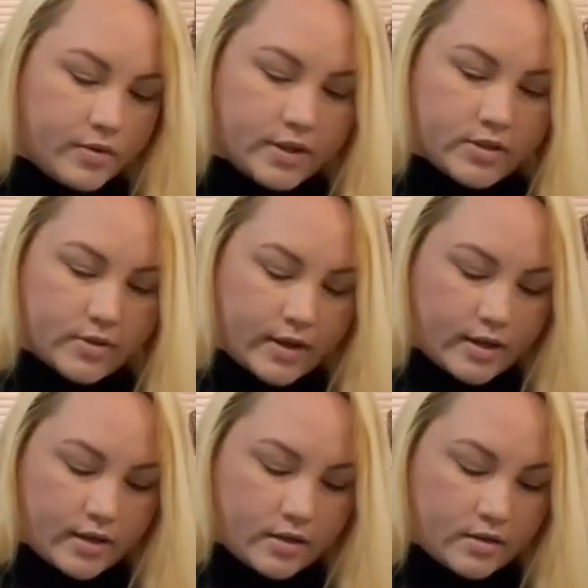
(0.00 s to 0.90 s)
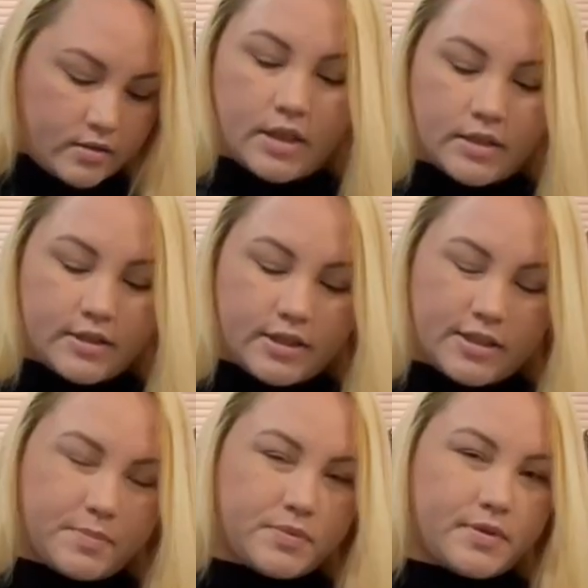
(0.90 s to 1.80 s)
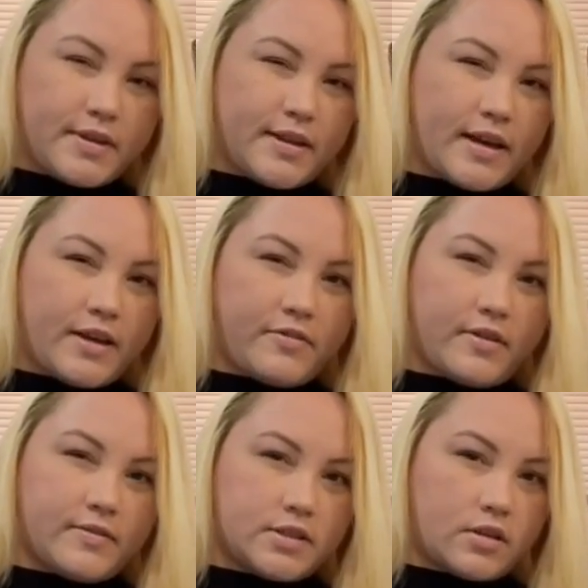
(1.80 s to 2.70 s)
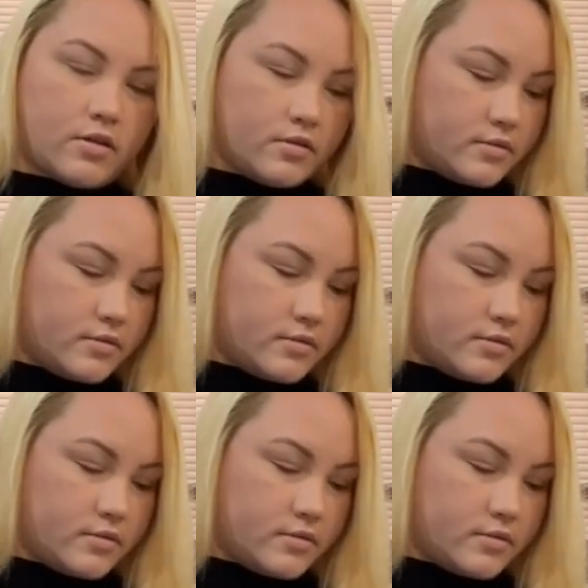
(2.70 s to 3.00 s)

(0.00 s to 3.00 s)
to add 1.5 teaspoons of salt